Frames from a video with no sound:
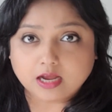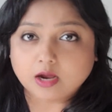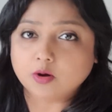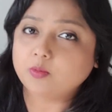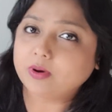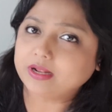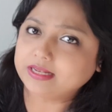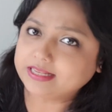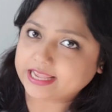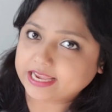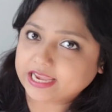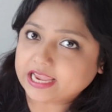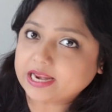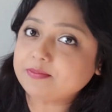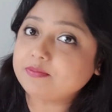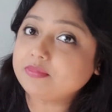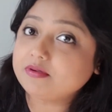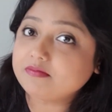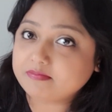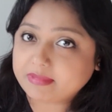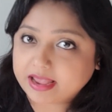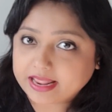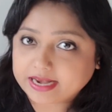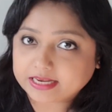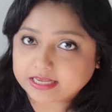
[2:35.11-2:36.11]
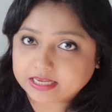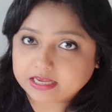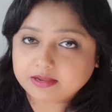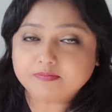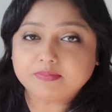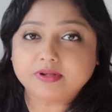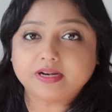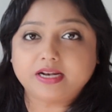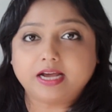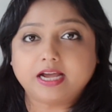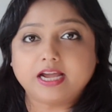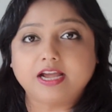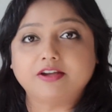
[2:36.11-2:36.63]
Well, there can be many,
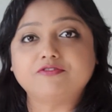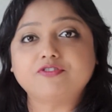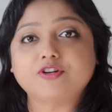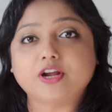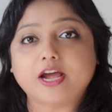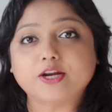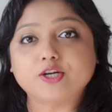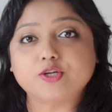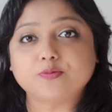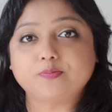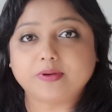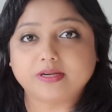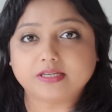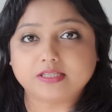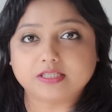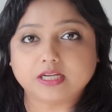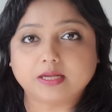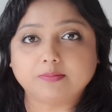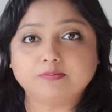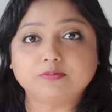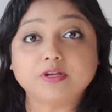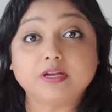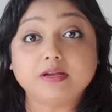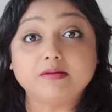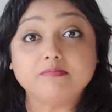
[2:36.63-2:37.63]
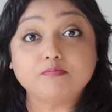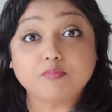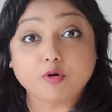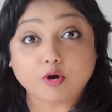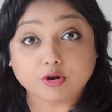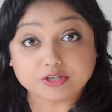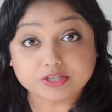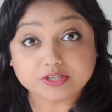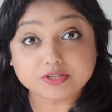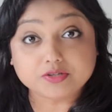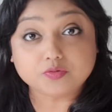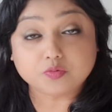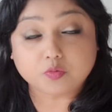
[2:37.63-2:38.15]
but I have tried to pick up the
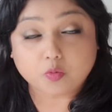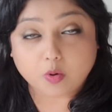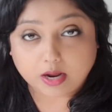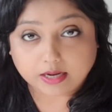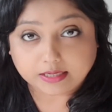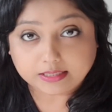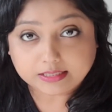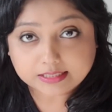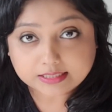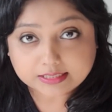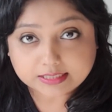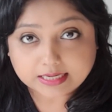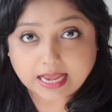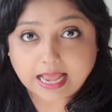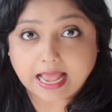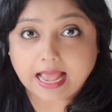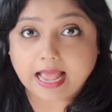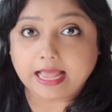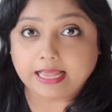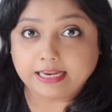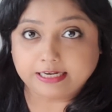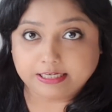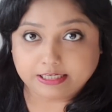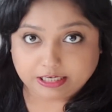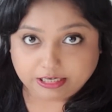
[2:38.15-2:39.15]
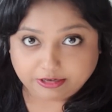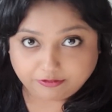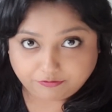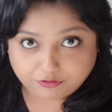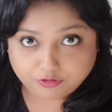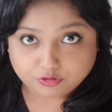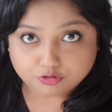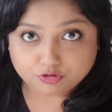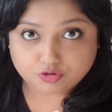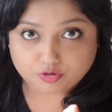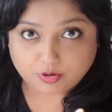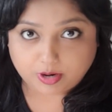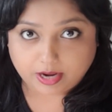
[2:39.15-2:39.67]
important ones, and if
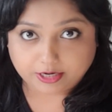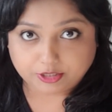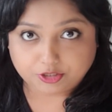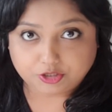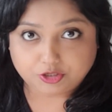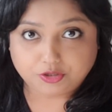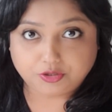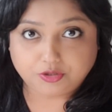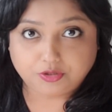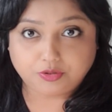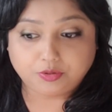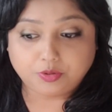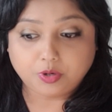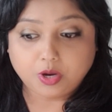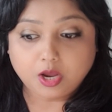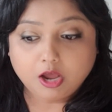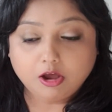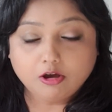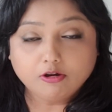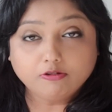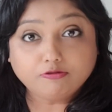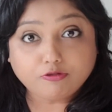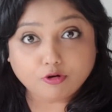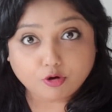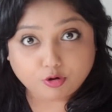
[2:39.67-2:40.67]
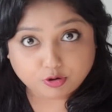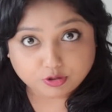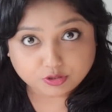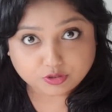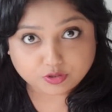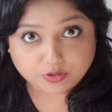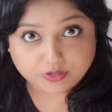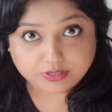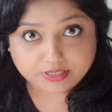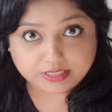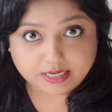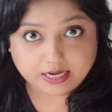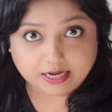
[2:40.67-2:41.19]
you try to focus
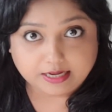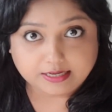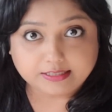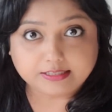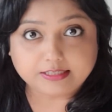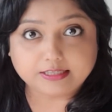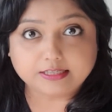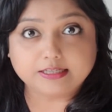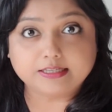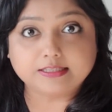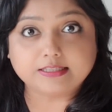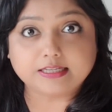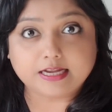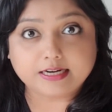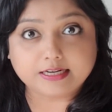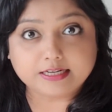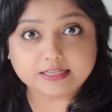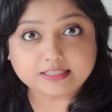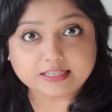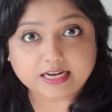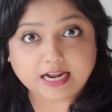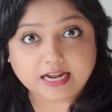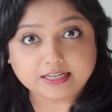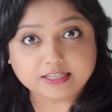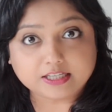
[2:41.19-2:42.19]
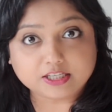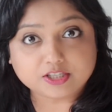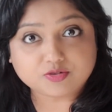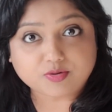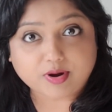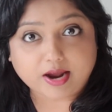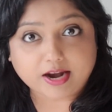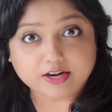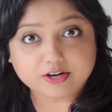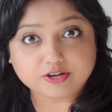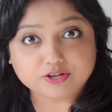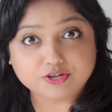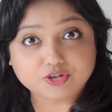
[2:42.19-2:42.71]
on the answers, understand the
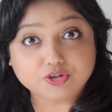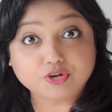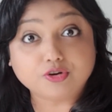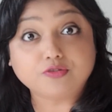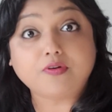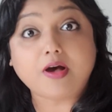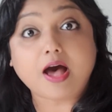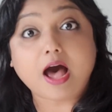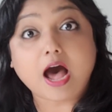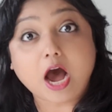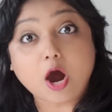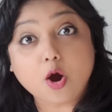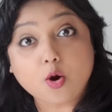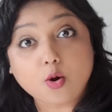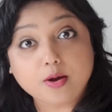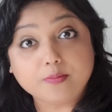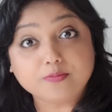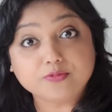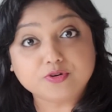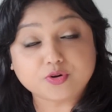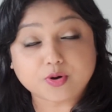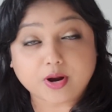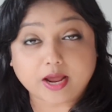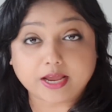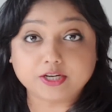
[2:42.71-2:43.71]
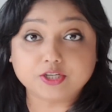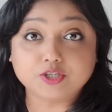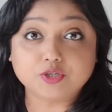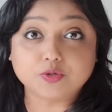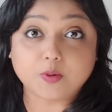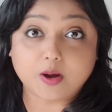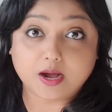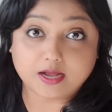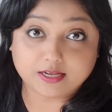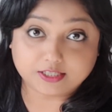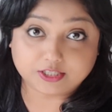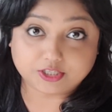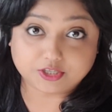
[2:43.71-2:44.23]
strategy of how I'm trying to
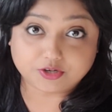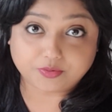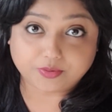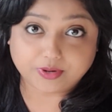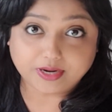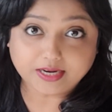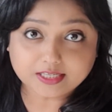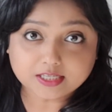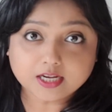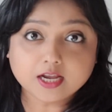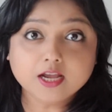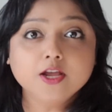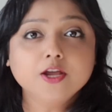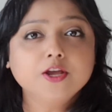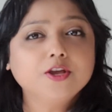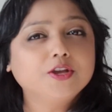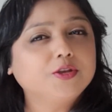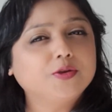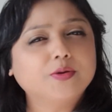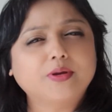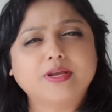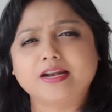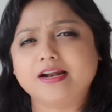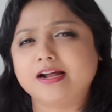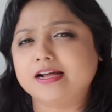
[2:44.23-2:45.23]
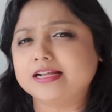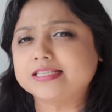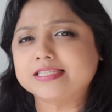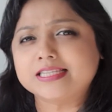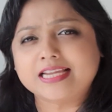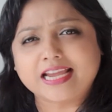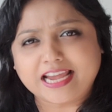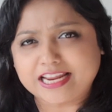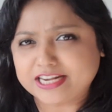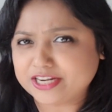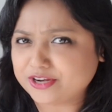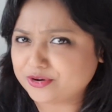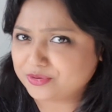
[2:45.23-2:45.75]
answer it, you can answer
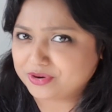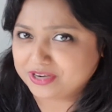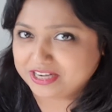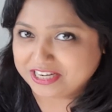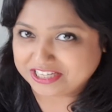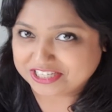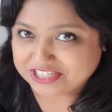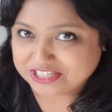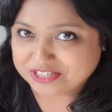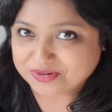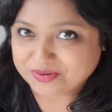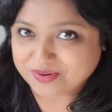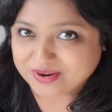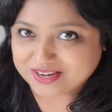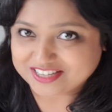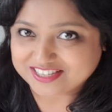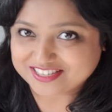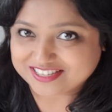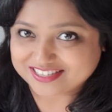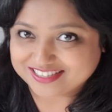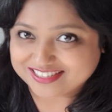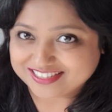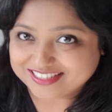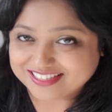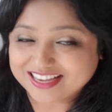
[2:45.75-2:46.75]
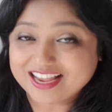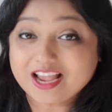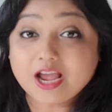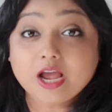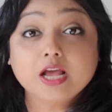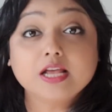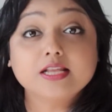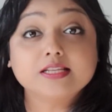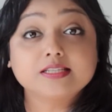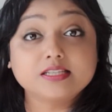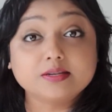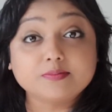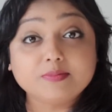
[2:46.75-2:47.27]
any related questions.
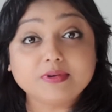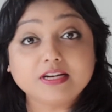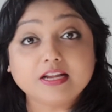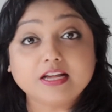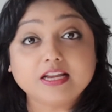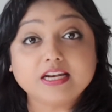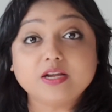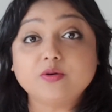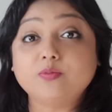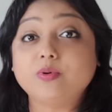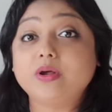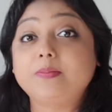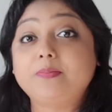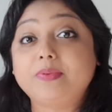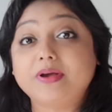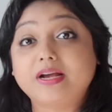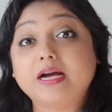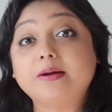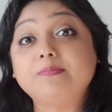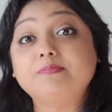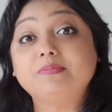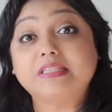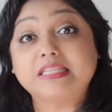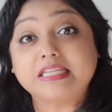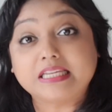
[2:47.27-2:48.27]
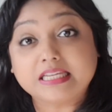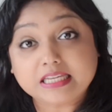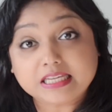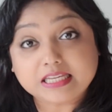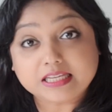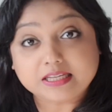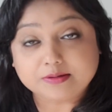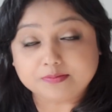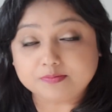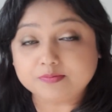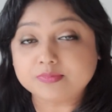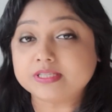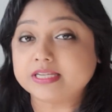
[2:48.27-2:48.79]
Similarly, we'll pick up
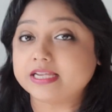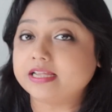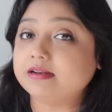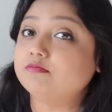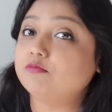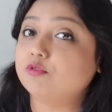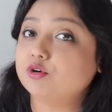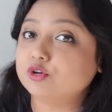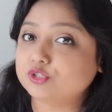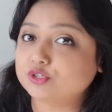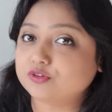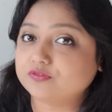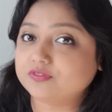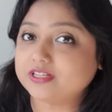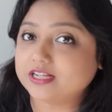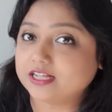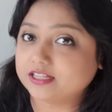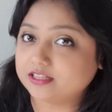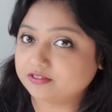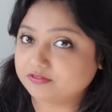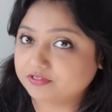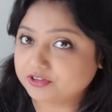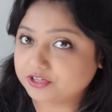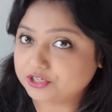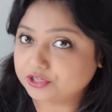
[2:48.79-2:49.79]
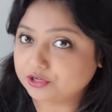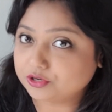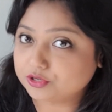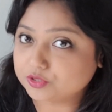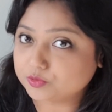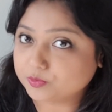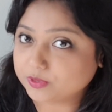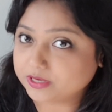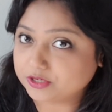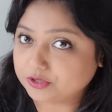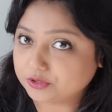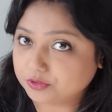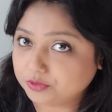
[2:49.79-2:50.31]
themes in most of the other videos
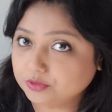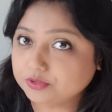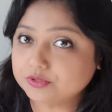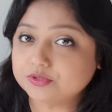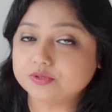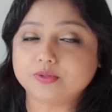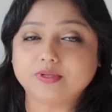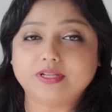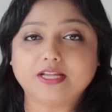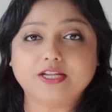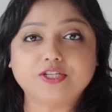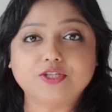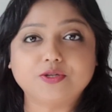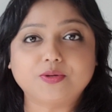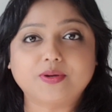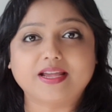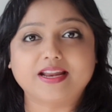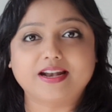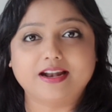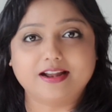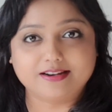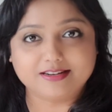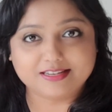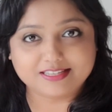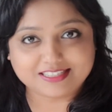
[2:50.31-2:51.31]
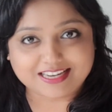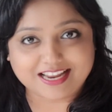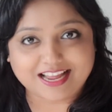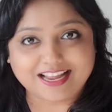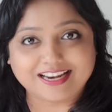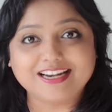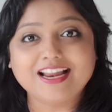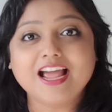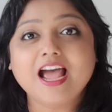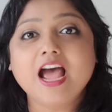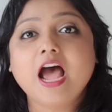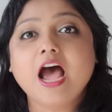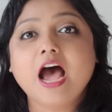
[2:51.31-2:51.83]
we do so that you can
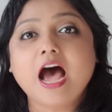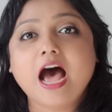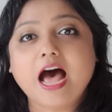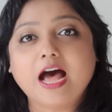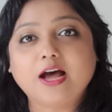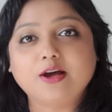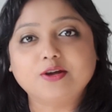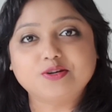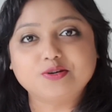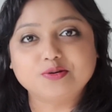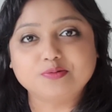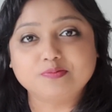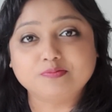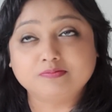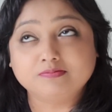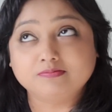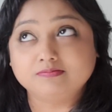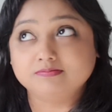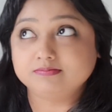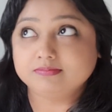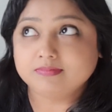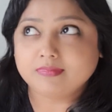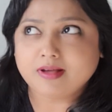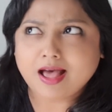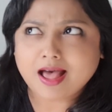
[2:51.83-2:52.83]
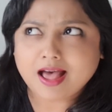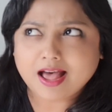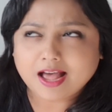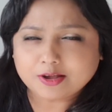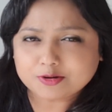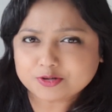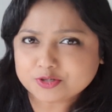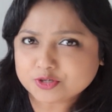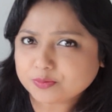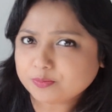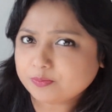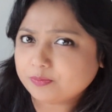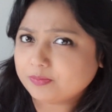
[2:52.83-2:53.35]
understand how to
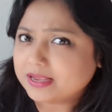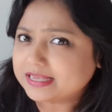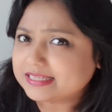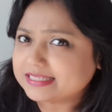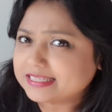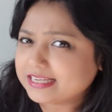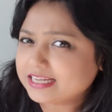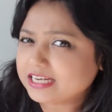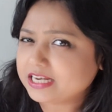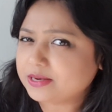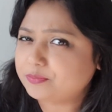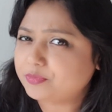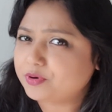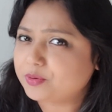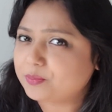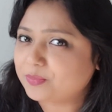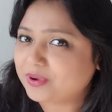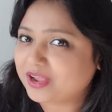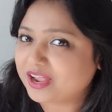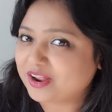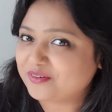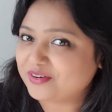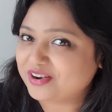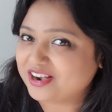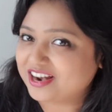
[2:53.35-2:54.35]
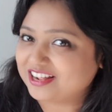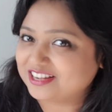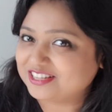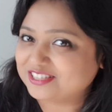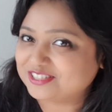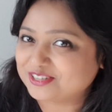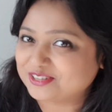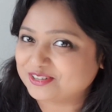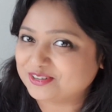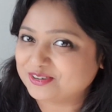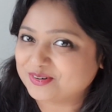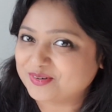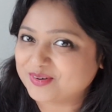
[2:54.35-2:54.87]
basically prepare and
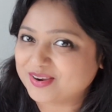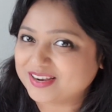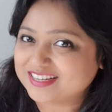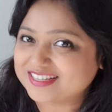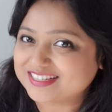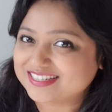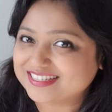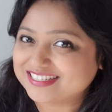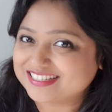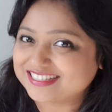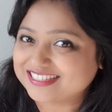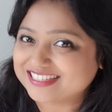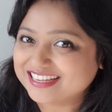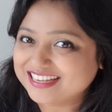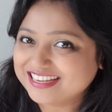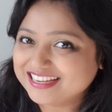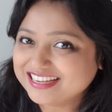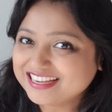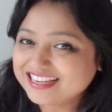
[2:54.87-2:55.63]
answer your questions.